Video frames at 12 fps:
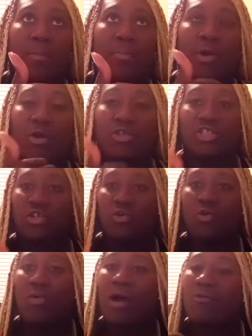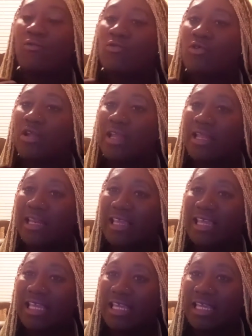person who I
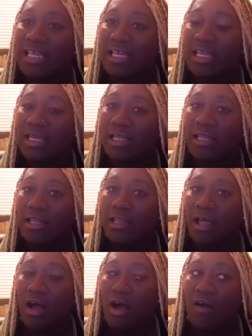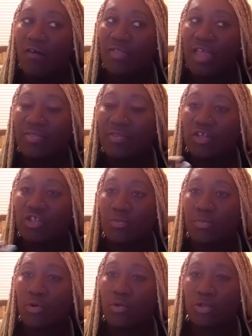really love, that this
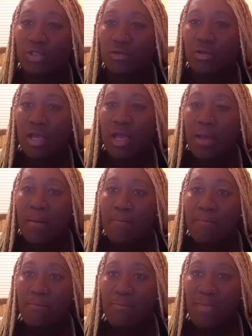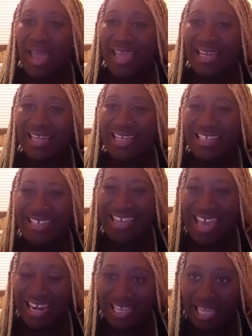book was mainly
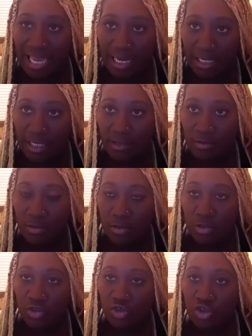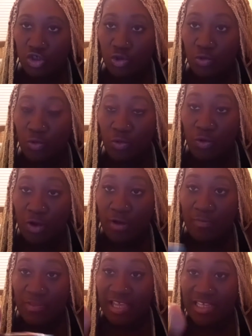dedicated to.
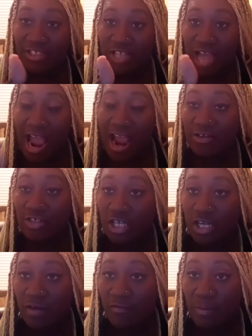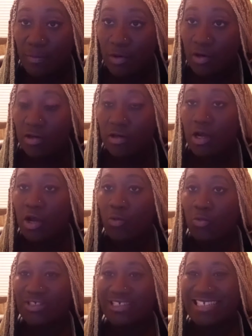The entirety of the book
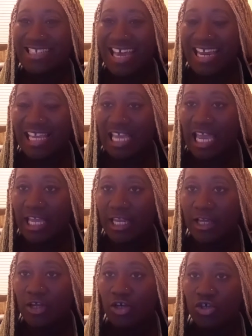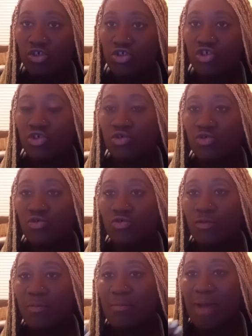was dedicated to
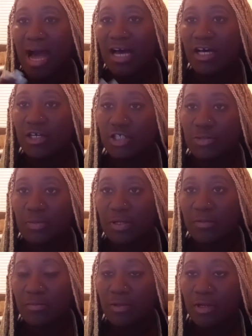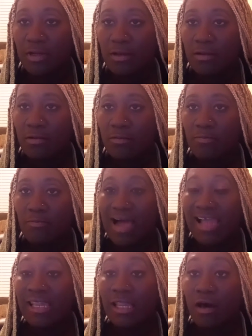my husband,
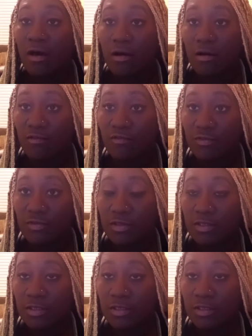my love.